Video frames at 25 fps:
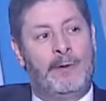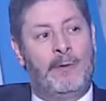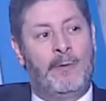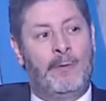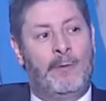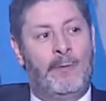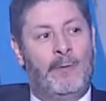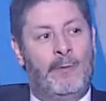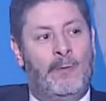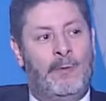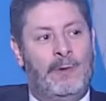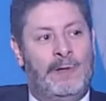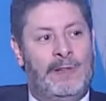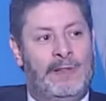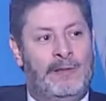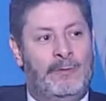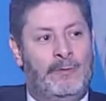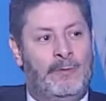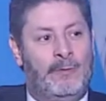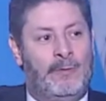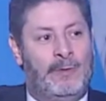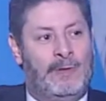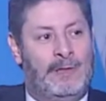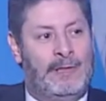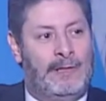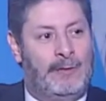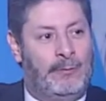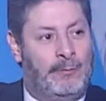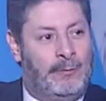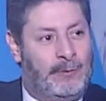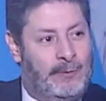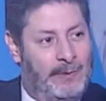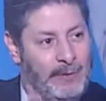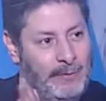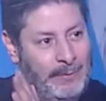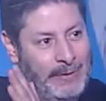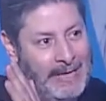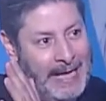
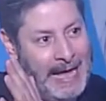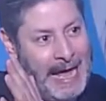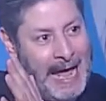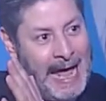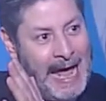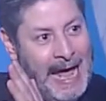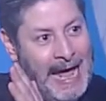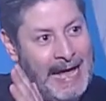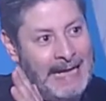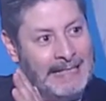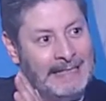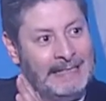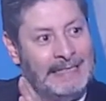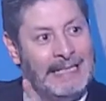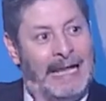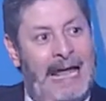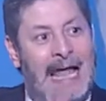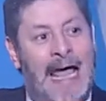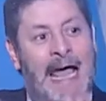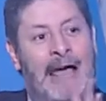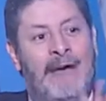we had